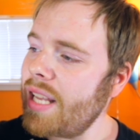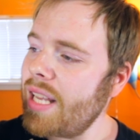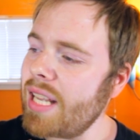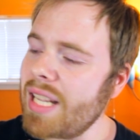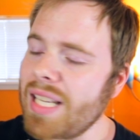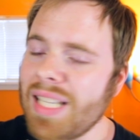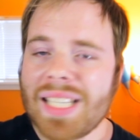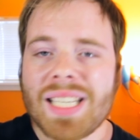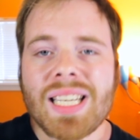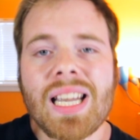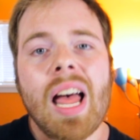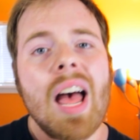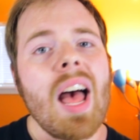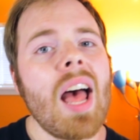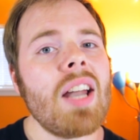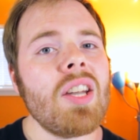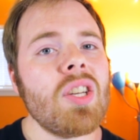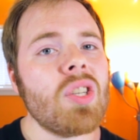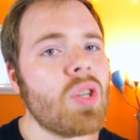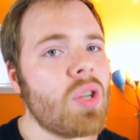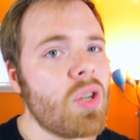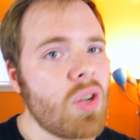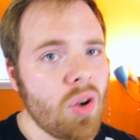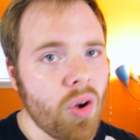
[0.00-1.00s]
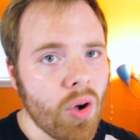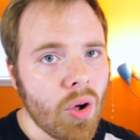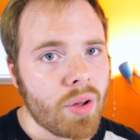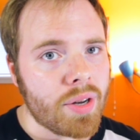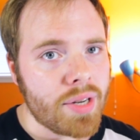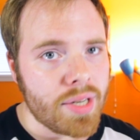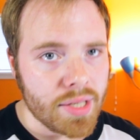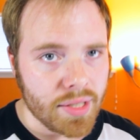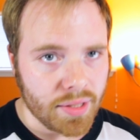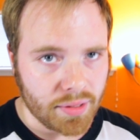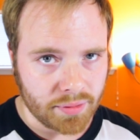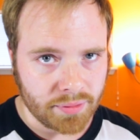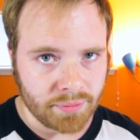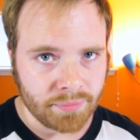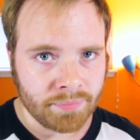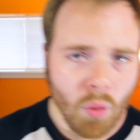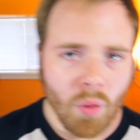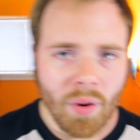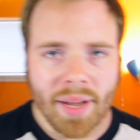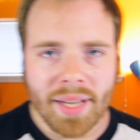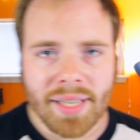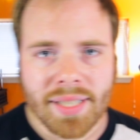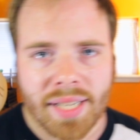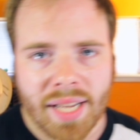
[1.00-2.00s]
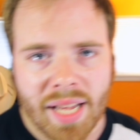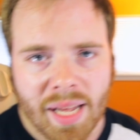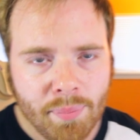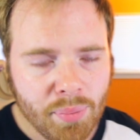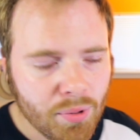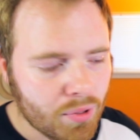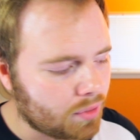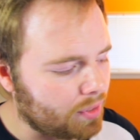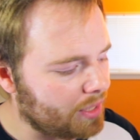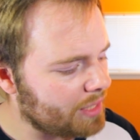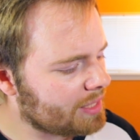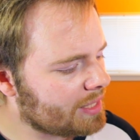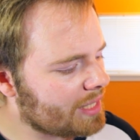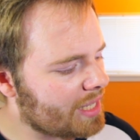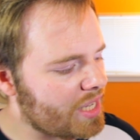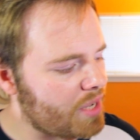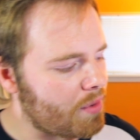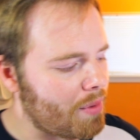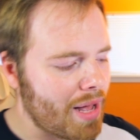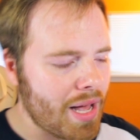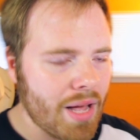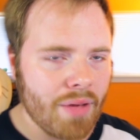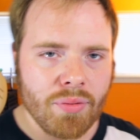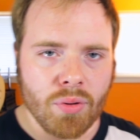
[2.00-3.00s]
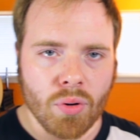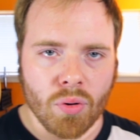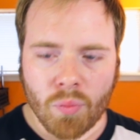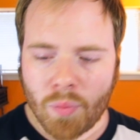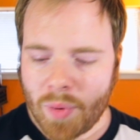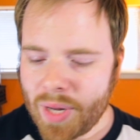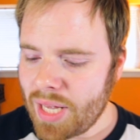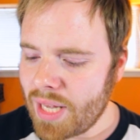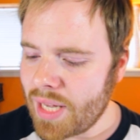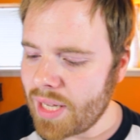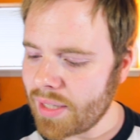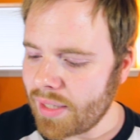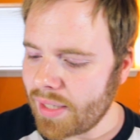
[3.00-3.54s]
is not good. For example, let's say you have your Wii.